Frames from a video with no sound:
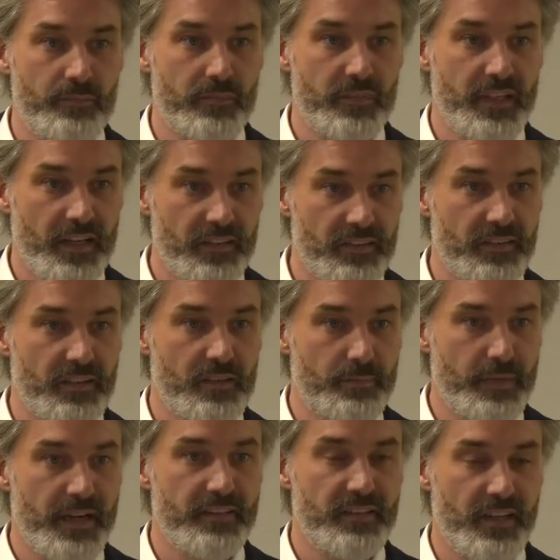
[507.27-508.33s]
yes, the
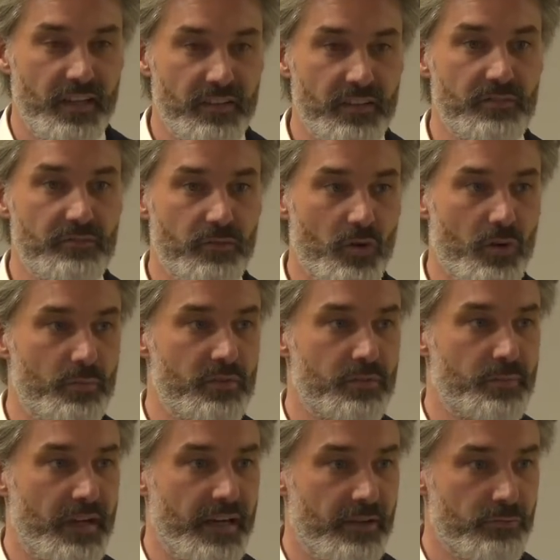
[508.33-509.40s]
debate is informed
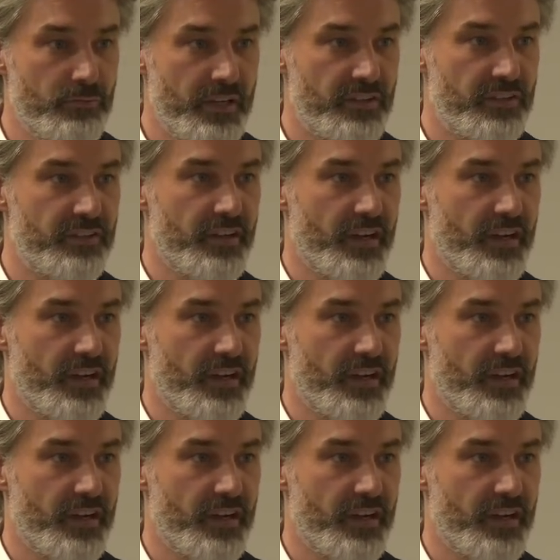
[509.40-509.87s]
by a rich